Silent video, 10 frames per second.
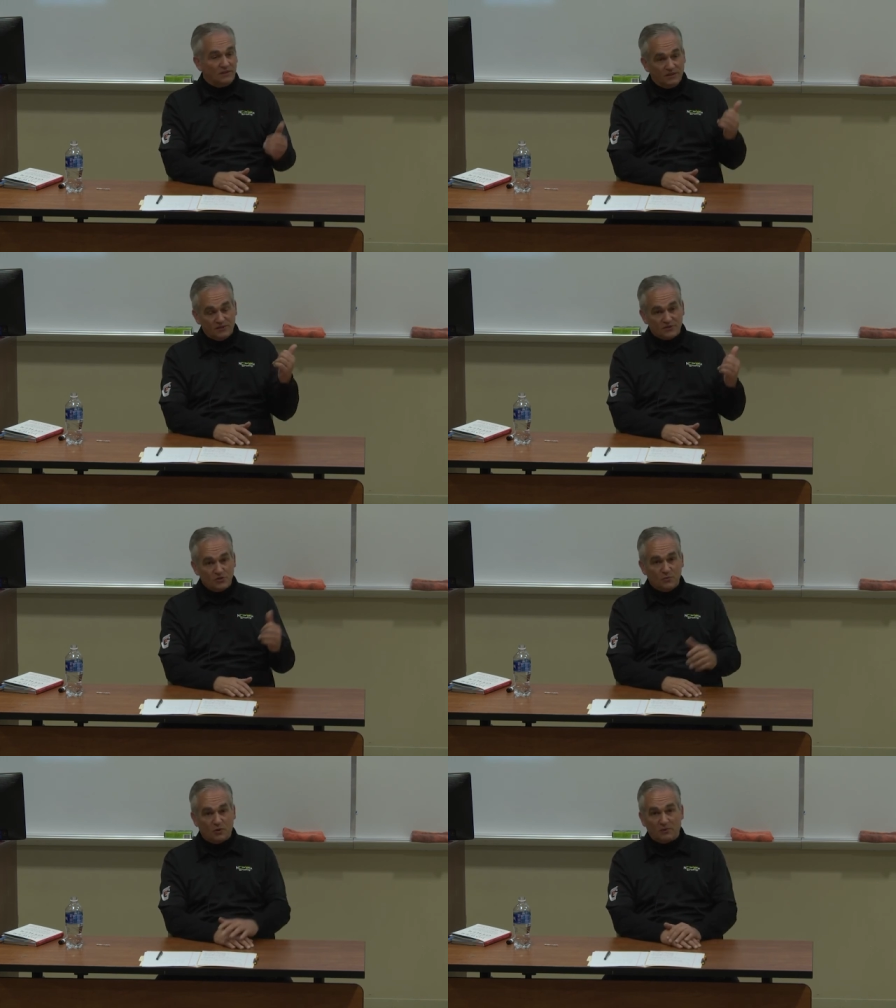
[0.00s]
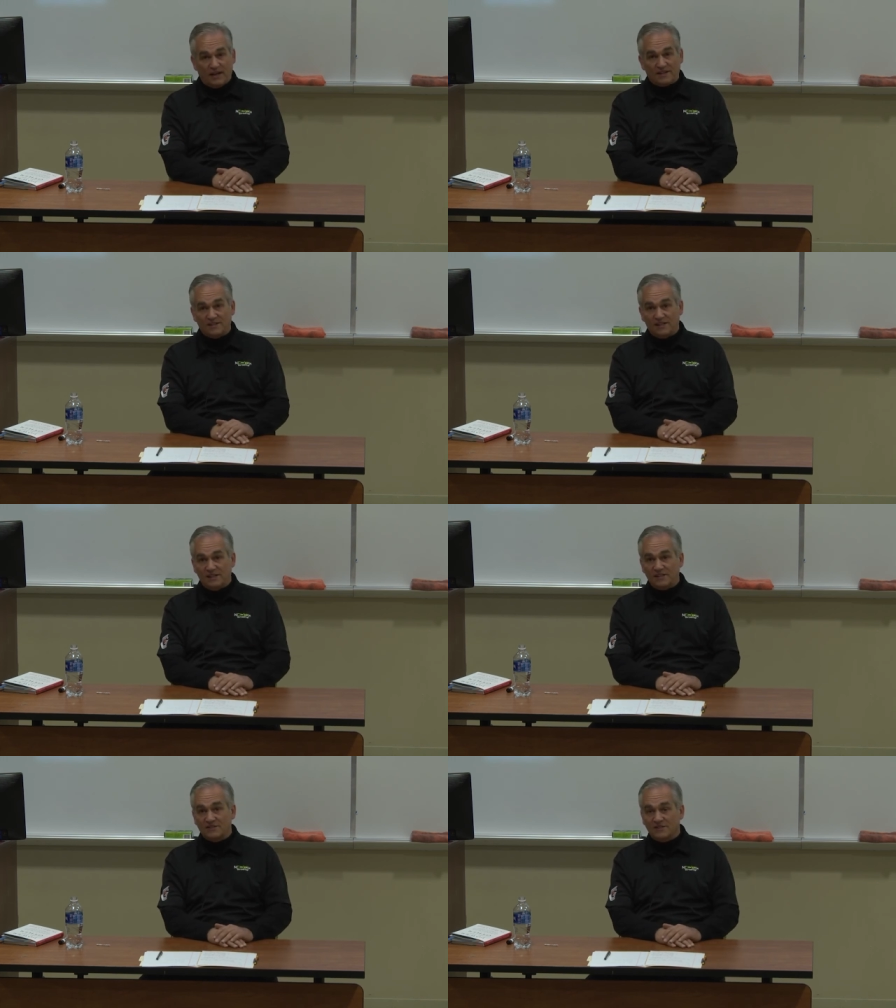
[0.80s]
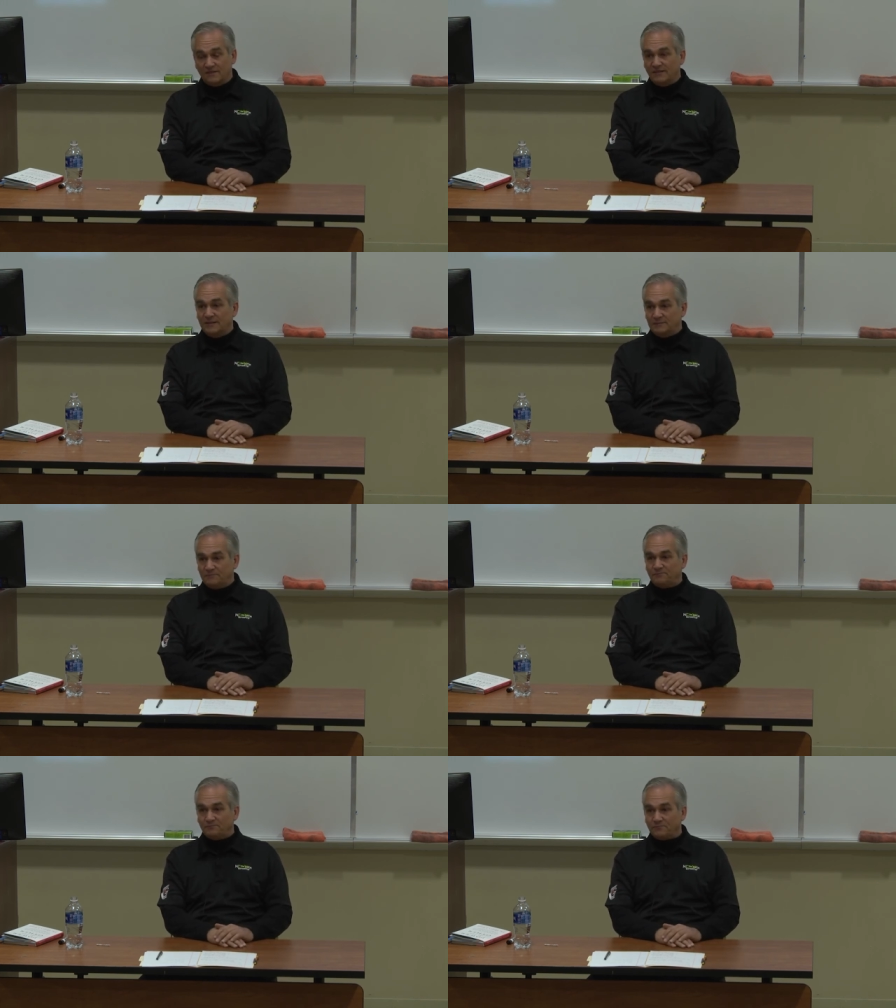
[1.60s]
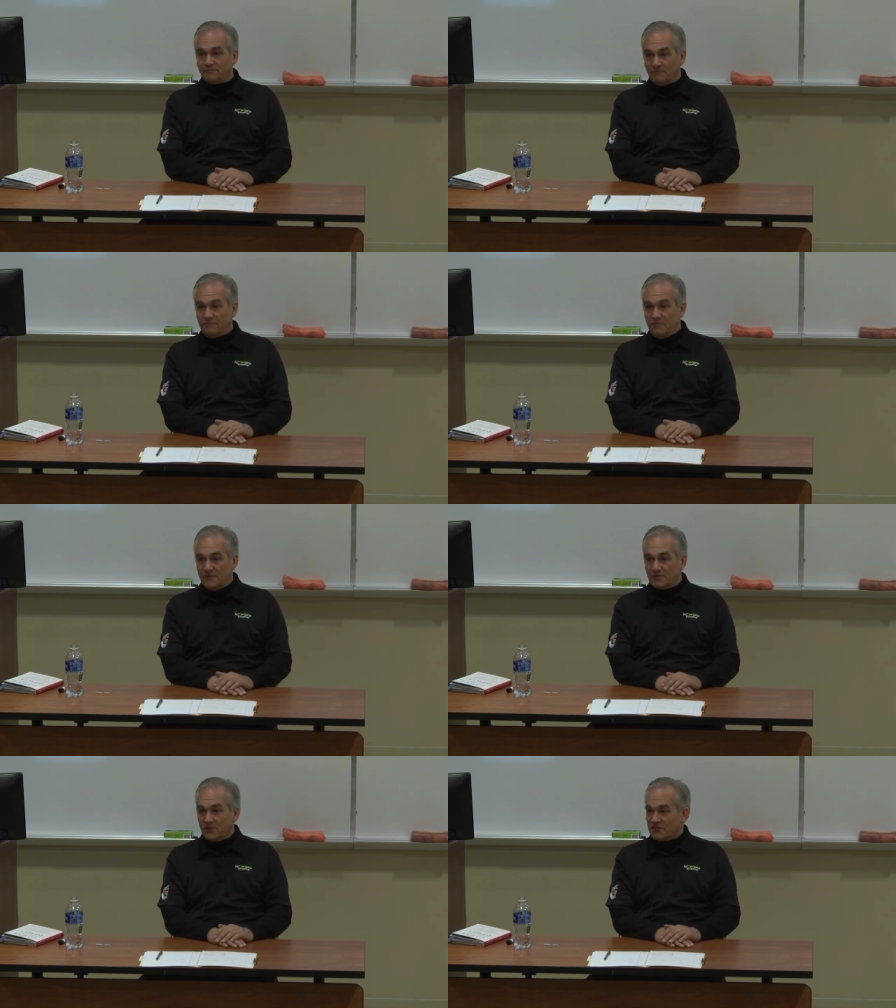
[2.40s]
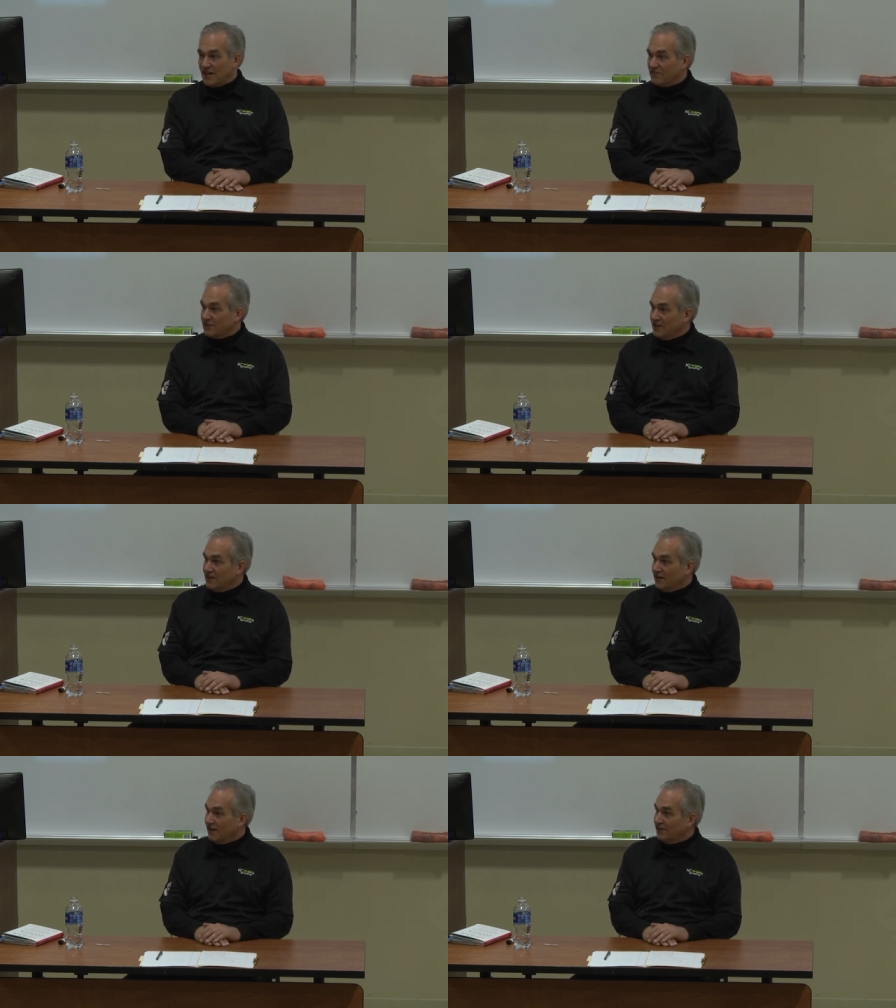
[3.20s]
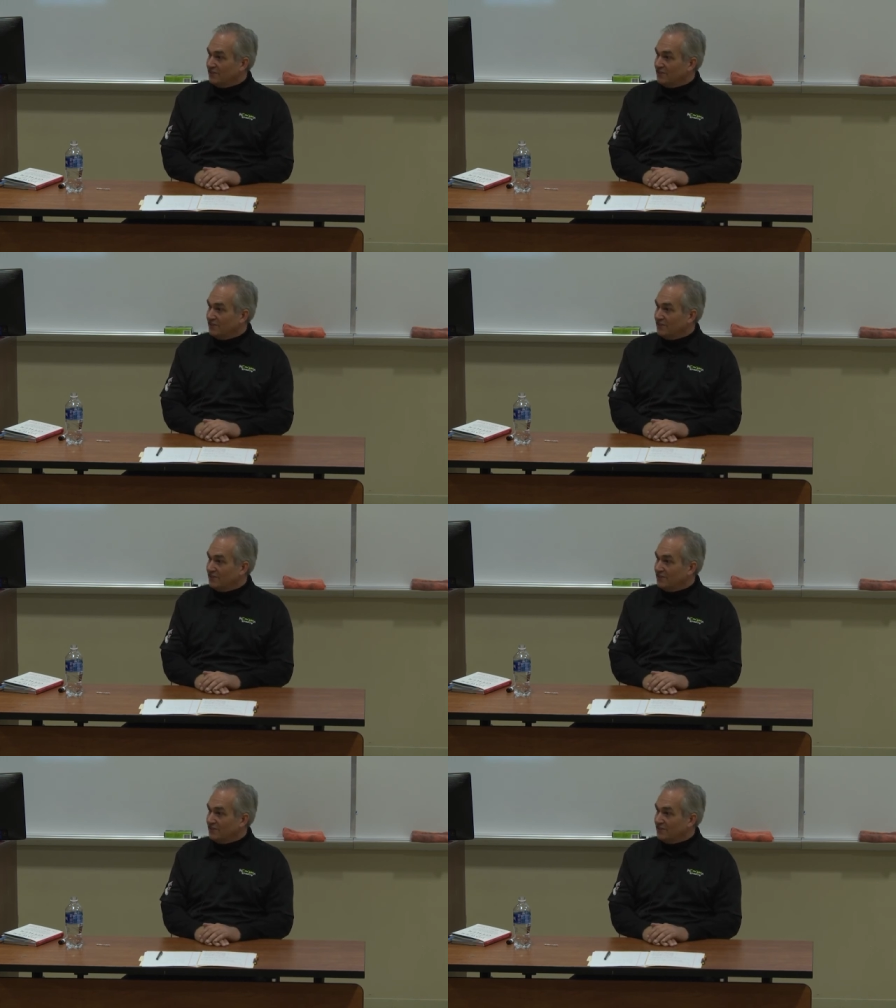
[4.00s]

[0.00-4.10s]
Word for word: Uh, there's two more planned to the east. So it's having the, uh,